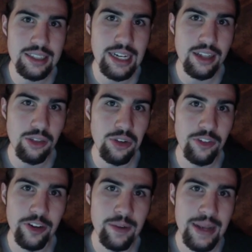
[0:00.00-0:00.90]
Gen 3
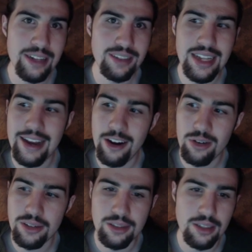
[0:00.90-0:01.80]
remakes now
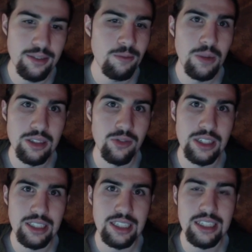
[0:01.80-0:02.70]
because it was
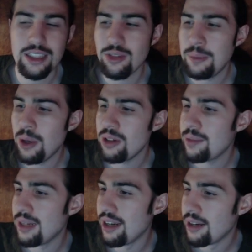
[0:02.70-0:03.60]
originally a Gen 3
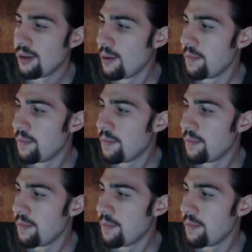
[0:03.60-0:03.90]
Pokemon.